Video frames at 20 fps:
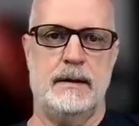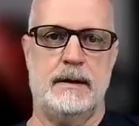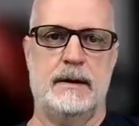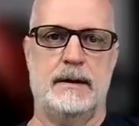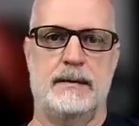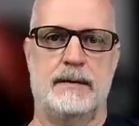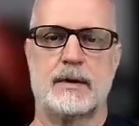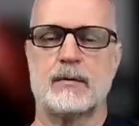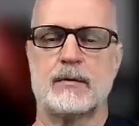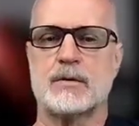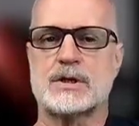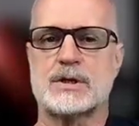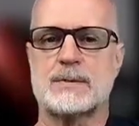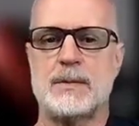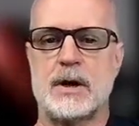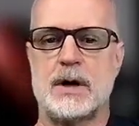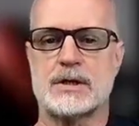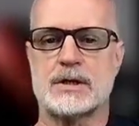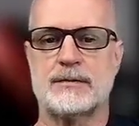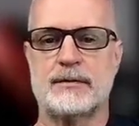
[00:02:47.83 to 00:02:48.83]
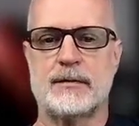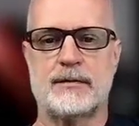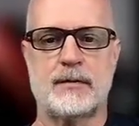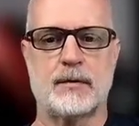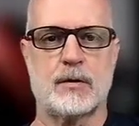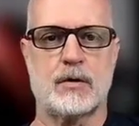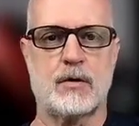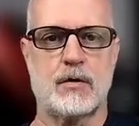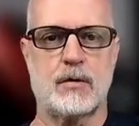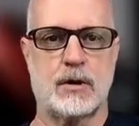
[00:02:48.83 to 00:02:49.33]
They're responsible
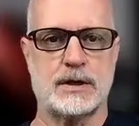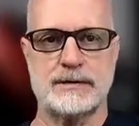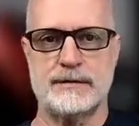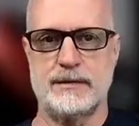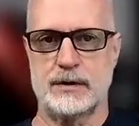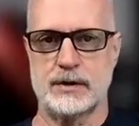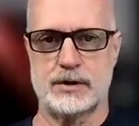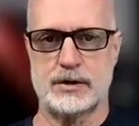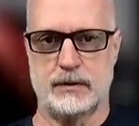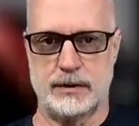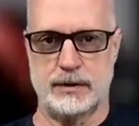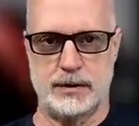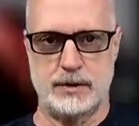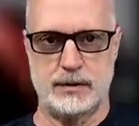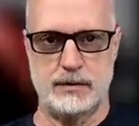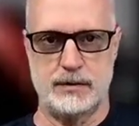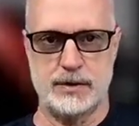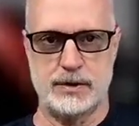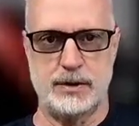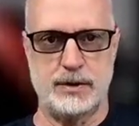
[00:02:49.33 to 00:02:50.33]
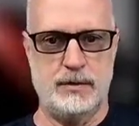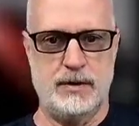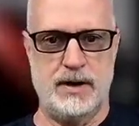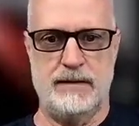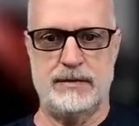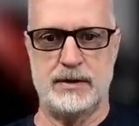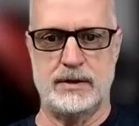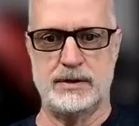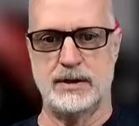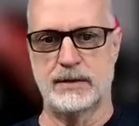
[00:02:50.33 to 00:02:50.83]
for cross-functional issues. So you
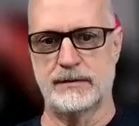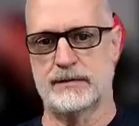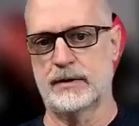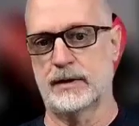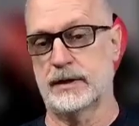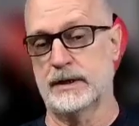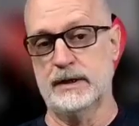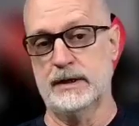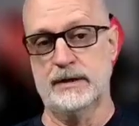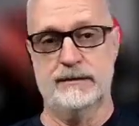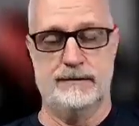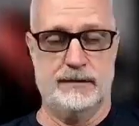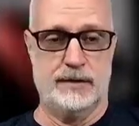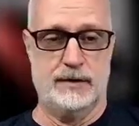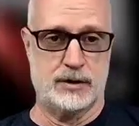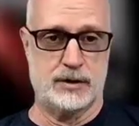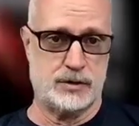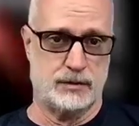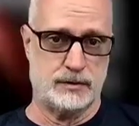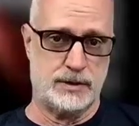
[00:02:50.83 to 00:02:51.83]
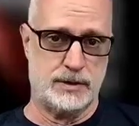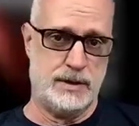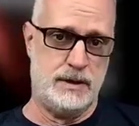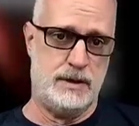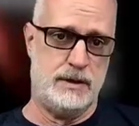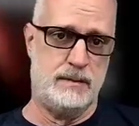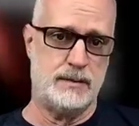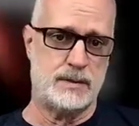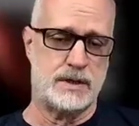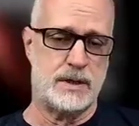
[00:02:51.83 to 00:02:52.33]
have these different, again, functional
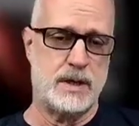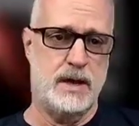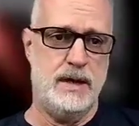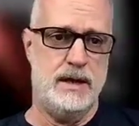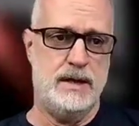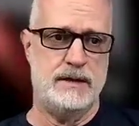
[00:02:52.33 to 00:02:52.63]
teams.